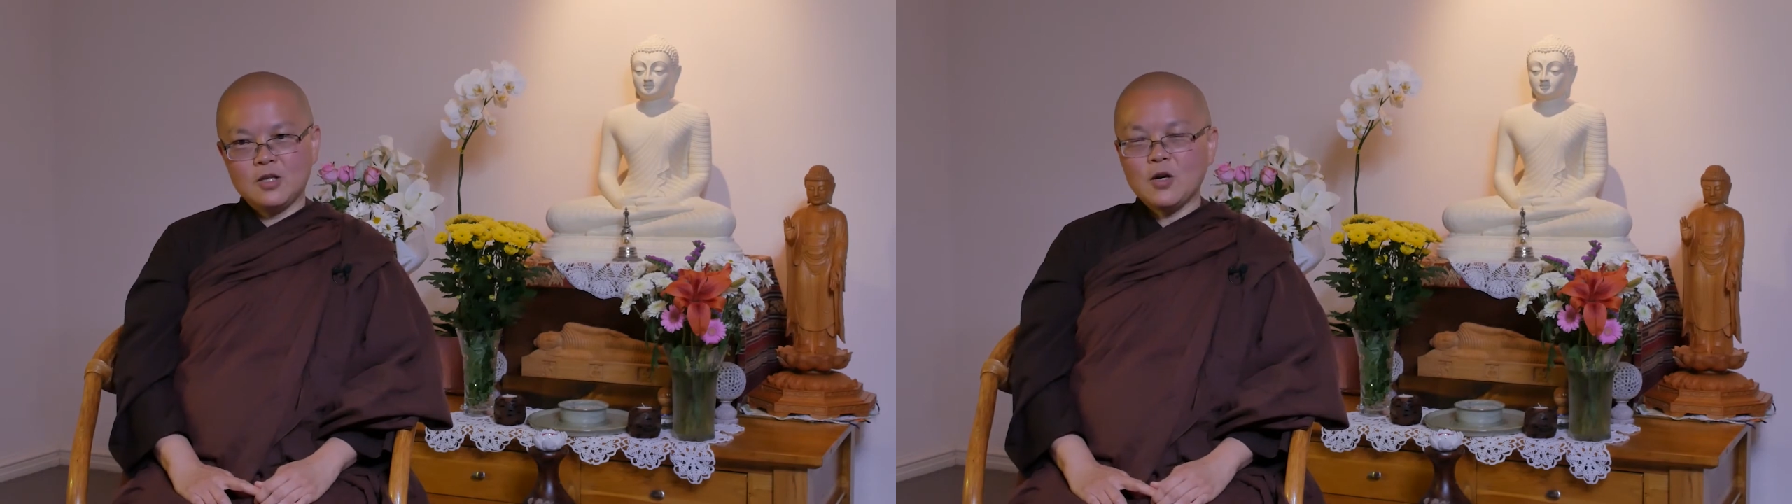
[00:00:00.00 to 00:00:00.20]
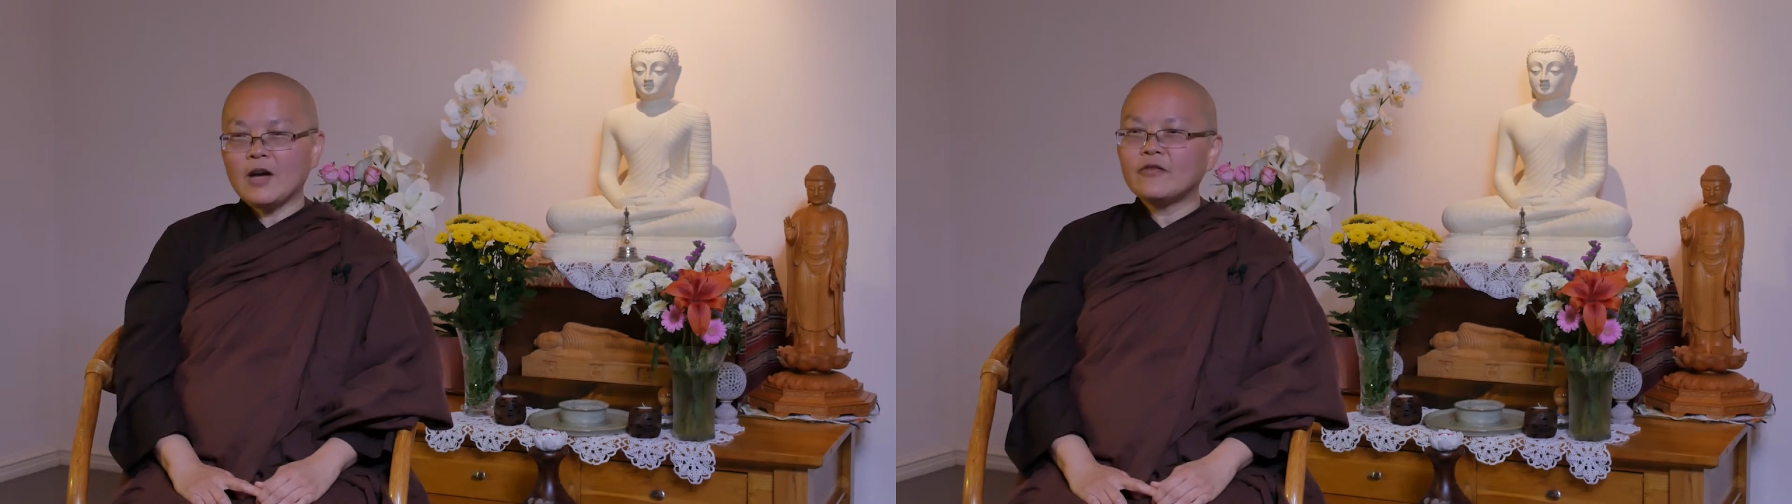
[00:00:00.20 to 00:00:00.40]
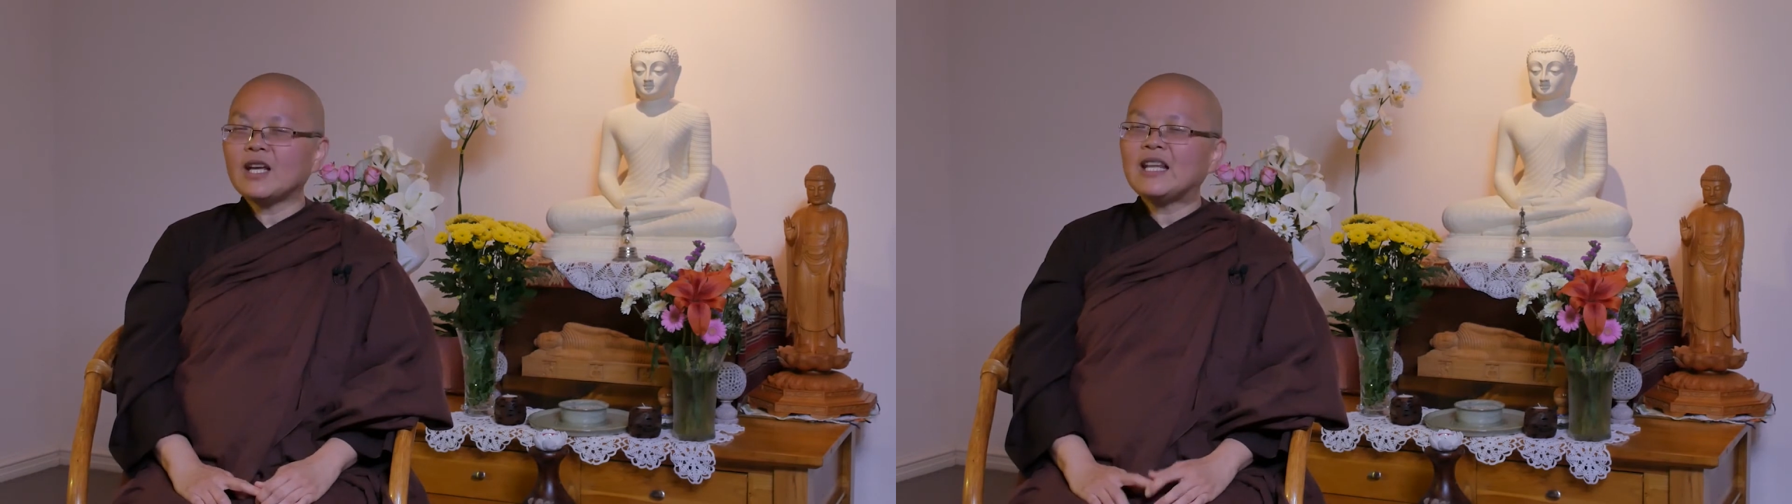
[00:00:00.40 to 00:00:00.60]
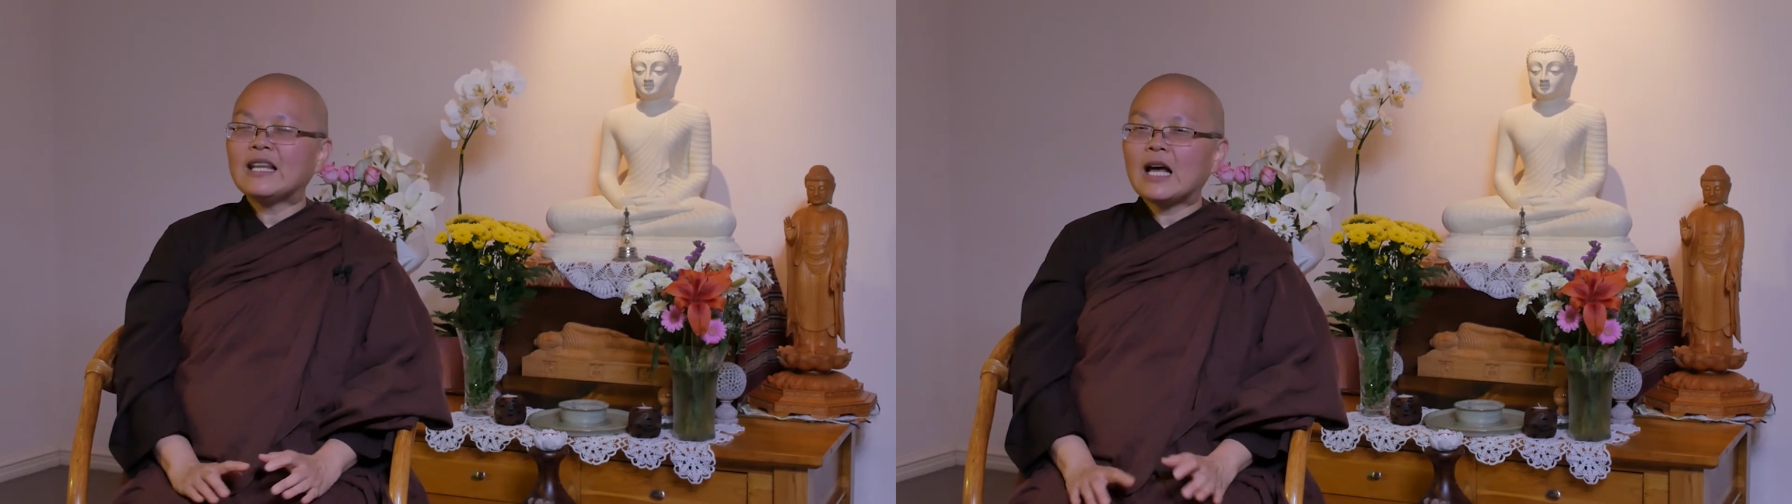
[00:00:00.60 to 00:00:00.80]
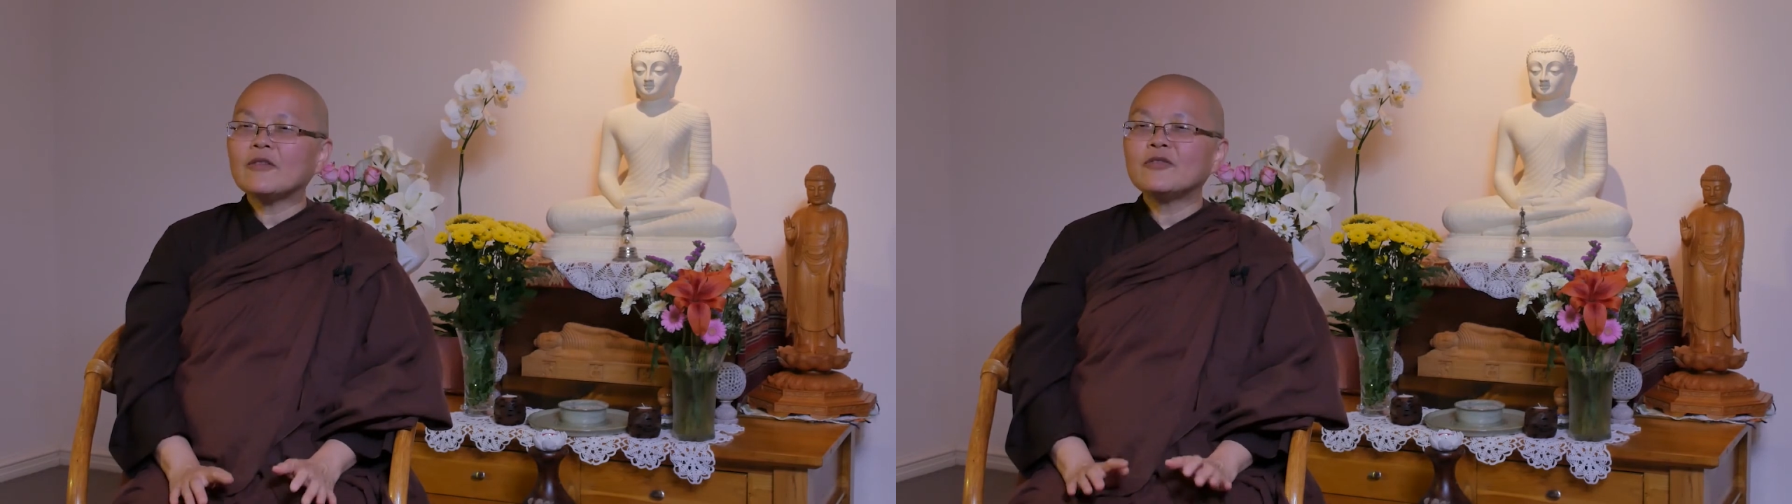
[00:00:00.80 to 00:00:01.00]
you have
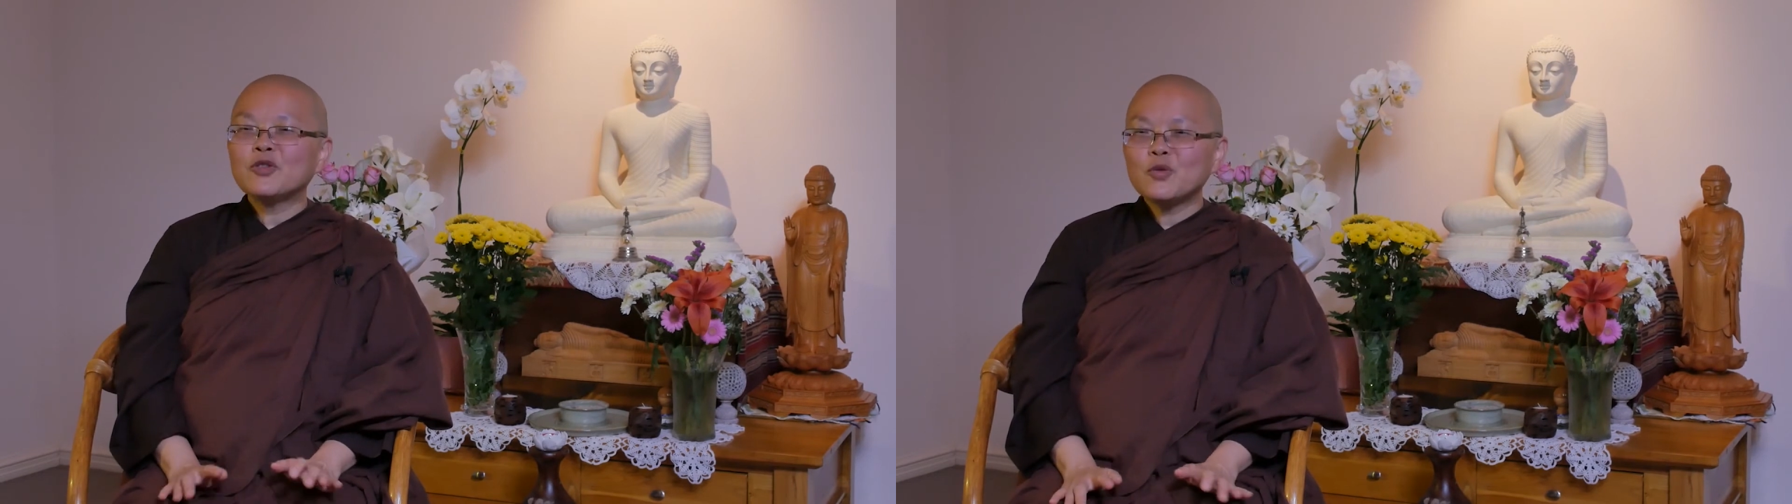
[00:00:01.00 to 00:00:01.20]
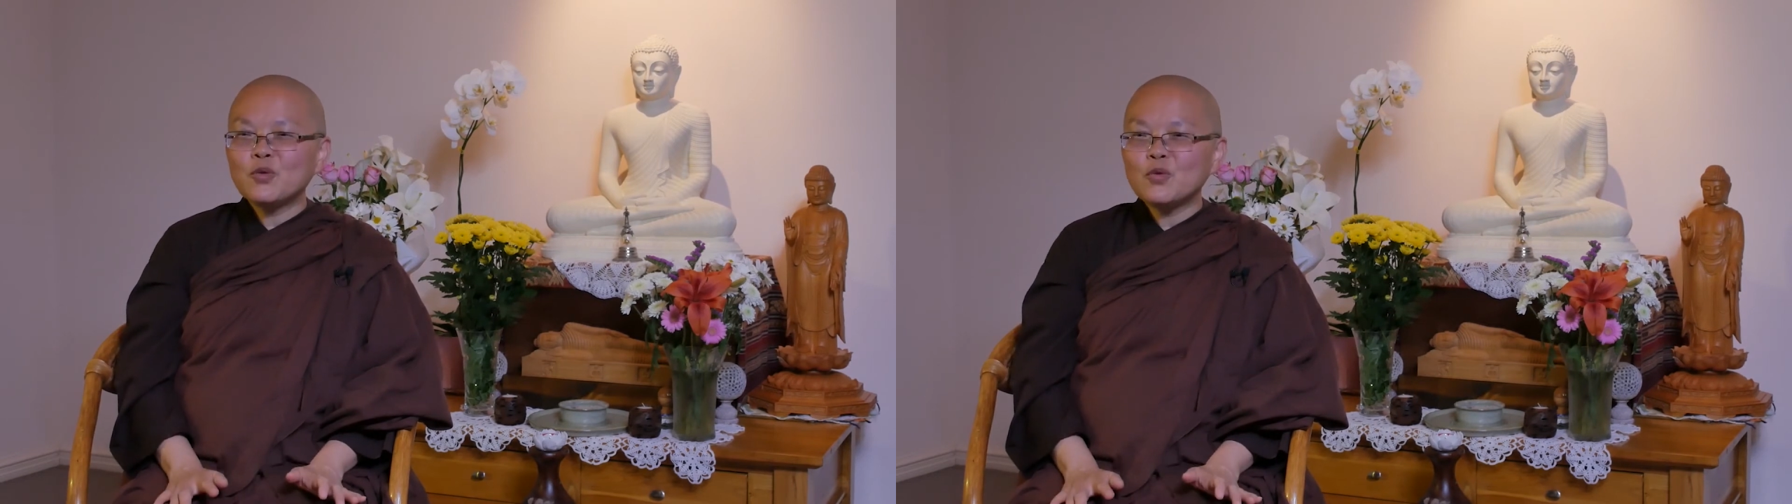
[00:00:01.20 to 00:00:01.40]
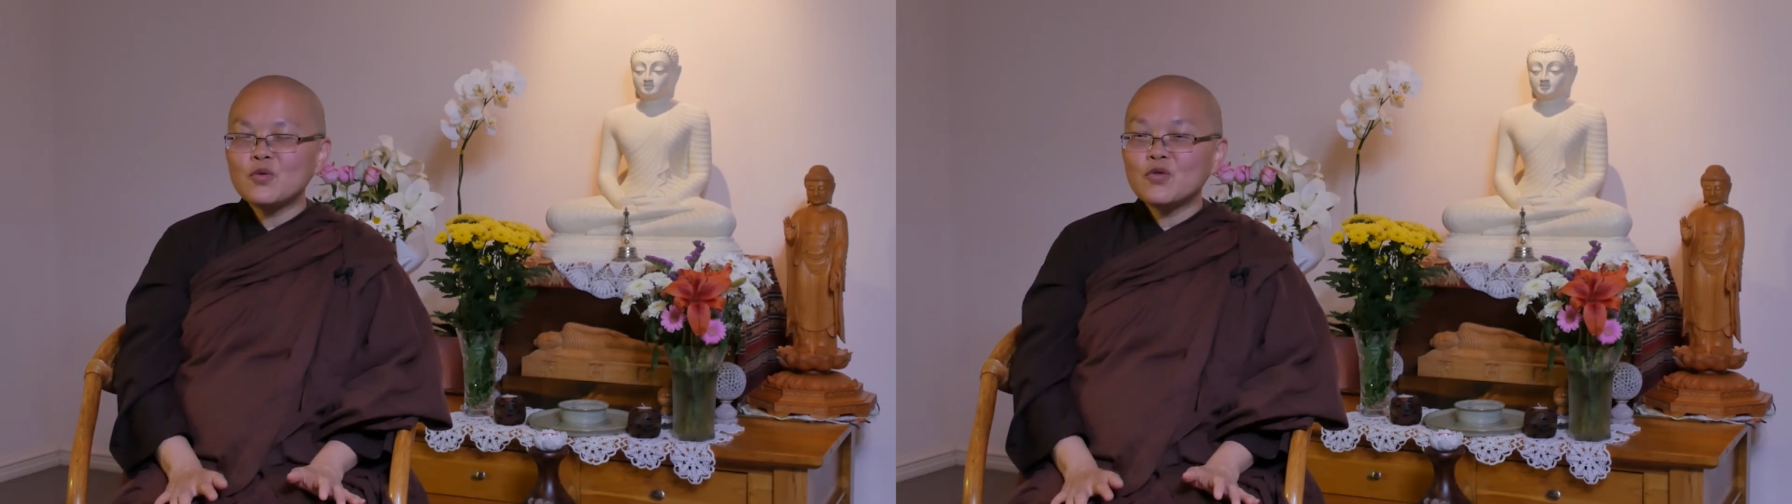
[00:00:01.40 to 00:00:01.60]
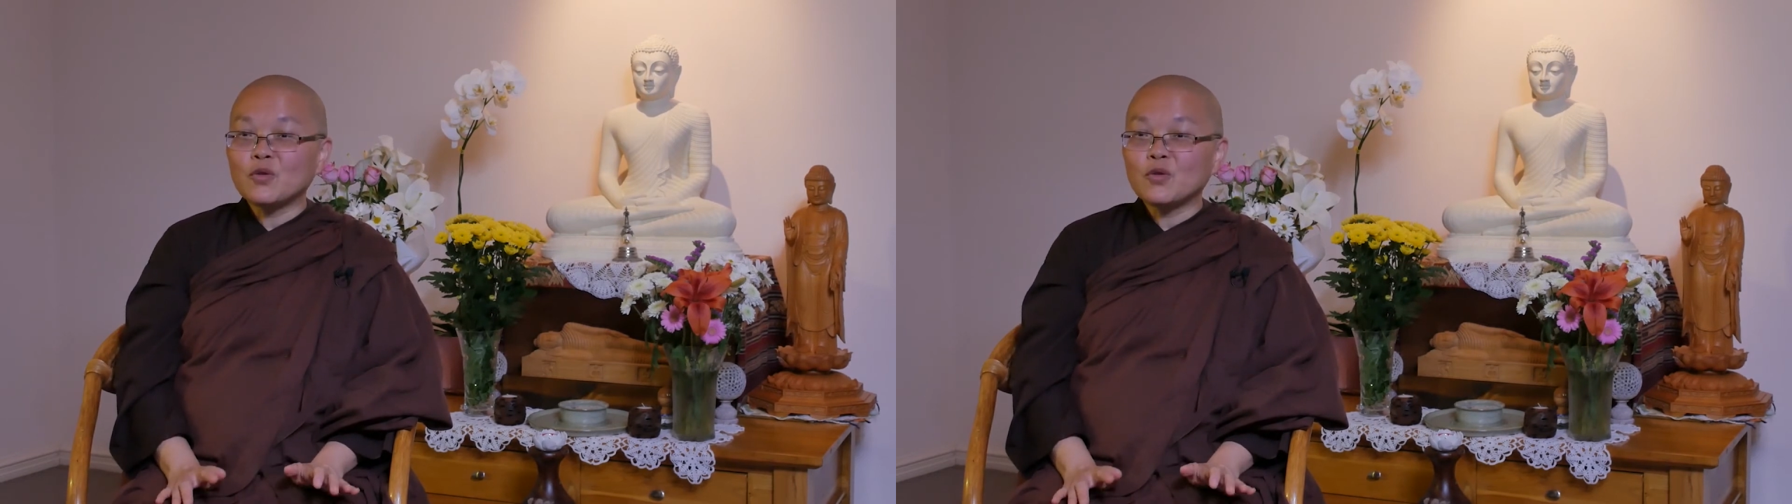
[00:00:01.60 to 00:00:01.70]
enough tools